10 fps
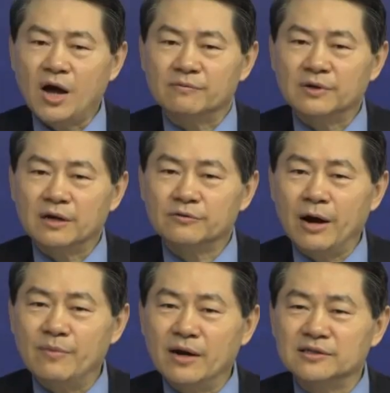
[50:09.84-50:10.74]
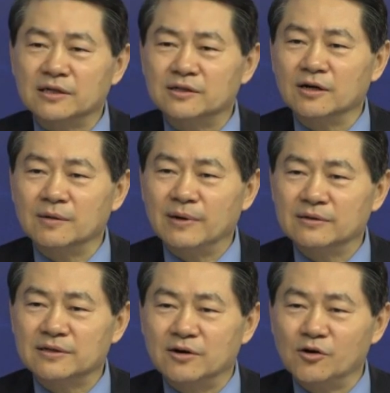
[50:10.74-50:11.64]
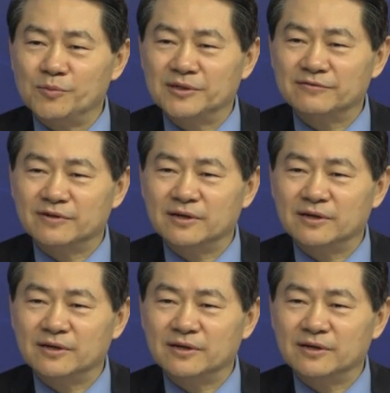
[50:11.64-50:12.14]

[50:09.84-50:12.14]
the Graham Allison talk about this cooperative